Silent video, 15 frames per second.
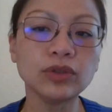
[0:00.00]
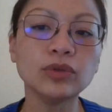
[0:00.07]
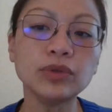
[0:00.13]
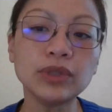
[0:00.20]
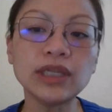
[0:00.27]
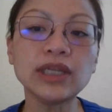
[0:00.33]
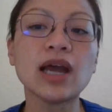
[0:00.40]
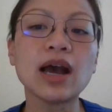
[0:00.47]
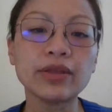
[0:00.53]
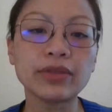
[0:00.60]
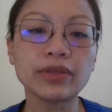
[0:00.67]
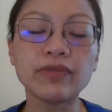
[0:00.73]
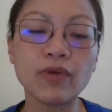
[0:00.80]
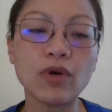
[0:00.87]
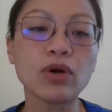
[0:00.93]
need
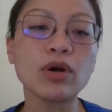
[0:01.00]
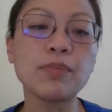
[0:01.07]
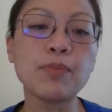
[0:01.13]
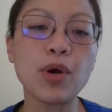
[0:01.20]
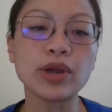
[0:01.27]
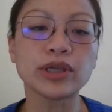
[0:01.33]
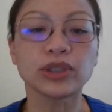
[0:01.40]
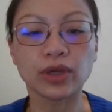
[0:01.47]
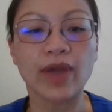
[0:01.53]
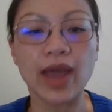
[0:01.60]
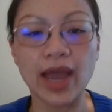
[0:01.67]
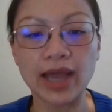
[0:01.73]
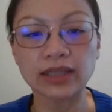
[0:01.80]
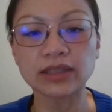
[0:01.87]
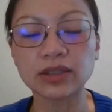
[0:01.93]
other focal points to
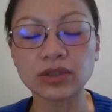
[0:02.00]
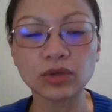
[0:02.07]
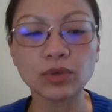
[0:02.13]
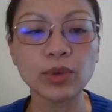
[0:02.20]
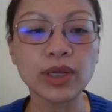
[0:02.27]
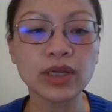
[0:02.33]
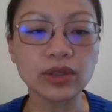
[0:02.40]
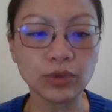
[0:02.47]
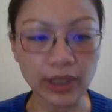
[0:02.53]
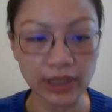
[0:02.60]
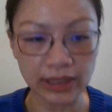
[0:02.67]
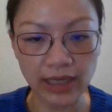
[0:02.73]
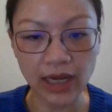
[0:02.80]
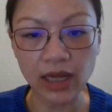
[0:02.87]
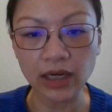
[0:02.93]
have access to it, you
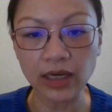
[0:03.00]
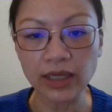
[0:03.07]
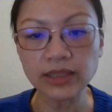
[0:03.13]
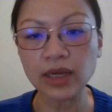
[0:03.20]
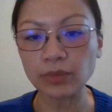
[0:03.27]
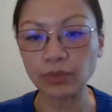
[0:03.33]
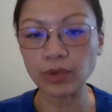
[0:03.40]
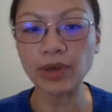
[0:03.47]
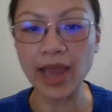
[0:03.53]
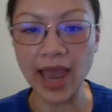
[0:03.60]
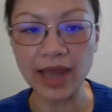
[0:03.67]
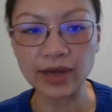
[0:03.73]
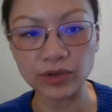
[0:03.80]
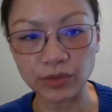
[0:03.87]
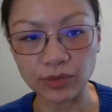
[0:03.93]
can tell us and we will
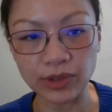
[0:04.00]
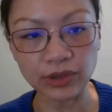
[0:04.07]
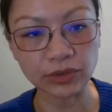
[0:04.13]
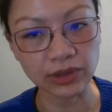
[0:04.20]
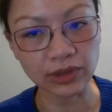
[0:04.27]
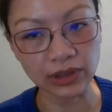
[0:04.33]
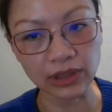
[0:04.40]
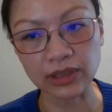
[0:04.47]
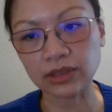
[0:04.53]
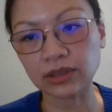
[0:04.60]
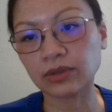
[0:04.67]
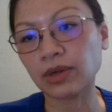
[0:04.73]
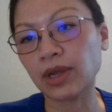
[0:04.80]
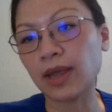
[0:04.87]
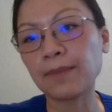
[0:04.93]
add you into the
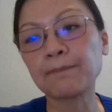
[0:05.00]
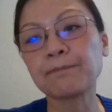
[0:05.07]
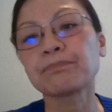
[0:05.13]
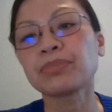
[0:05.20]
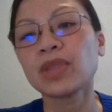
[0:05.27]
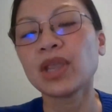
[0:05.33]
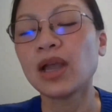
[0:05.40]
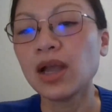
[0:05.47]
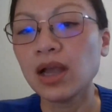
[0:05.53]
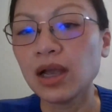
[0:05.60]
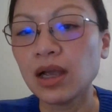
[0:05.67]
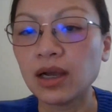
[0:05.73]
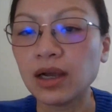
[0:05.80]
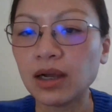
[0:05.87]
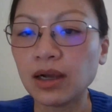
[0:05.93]
list, okay?
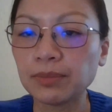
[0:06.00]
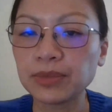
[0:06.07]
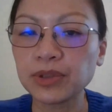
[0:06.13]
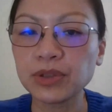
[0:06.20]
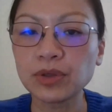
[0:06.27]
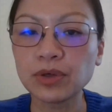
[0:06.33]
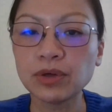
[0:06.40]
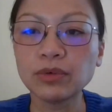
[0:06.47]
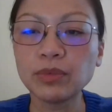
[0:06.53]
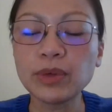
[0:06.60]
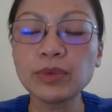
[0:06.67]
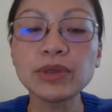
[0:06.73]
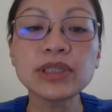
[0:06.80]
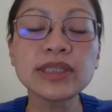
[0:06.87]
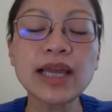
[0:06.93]
So
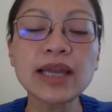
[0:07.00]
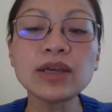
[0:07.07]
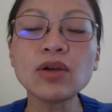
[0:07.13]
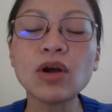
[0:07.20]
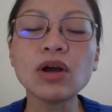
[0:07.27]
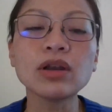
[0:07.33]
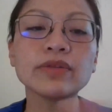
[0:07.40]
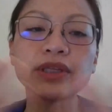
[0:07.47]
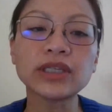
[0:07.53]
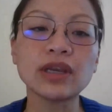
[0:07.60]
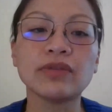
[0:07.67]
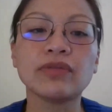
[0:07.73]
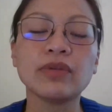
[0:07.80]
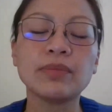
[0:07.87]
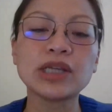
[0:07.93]
we will send all of
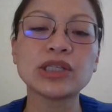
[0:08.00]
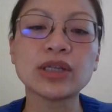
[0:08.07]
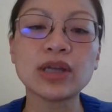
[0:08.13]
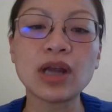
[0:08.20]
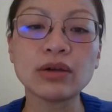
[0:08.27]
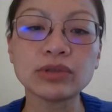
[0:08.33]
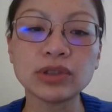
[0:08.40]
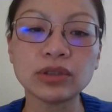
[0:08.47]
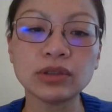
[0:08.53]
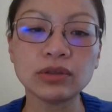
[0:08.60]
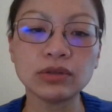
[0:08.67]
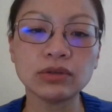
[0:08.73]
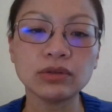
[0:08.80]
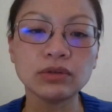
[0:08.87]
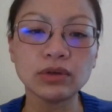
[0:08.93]
this information out to
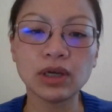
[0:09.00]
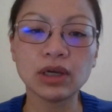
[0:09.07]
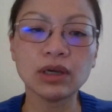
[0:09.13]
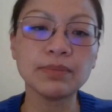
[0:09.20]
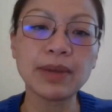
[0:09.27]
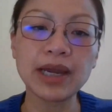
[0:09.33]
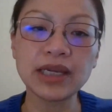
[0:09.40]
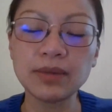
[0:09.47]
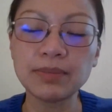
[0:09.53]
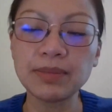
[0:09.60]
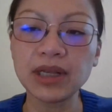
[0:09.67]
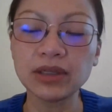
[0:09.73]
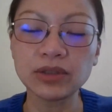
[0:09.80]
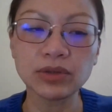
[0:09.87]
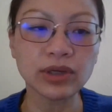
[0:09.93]
you by
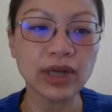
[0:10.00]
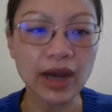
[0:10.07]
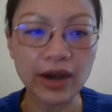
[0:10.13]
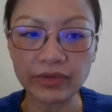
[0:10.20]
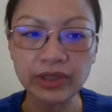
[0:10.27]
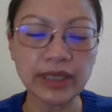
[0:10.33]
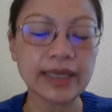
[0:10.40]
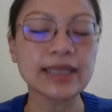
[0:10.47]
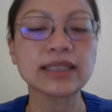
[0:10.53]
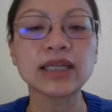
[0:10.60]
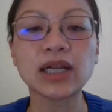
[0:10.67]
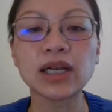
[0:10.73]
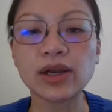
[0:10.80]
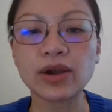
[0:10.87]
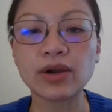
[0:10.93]
email so that everything
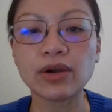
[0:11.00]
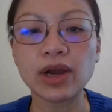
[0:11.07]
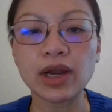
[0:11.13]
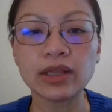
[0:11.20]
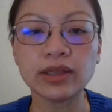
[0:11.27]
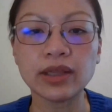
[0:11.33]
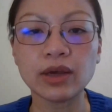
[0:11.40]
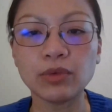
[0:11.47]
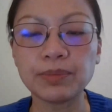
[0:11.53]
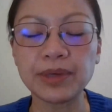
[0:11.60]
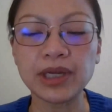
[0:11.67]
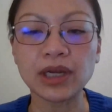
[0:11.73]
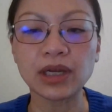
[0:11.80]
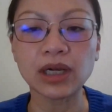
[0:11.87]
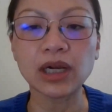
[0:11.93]
is clear, and there will
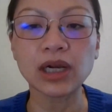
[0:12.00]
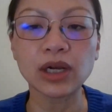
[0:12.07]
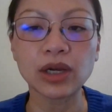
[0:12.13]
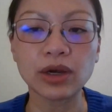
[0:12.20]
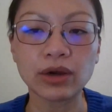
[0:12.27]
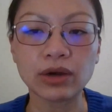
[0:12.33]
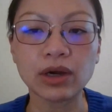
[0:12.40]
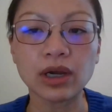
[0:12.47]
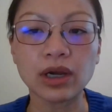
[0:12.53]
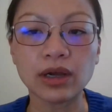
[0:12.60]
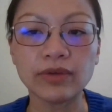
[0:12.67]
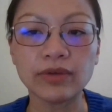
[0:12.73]
be a clear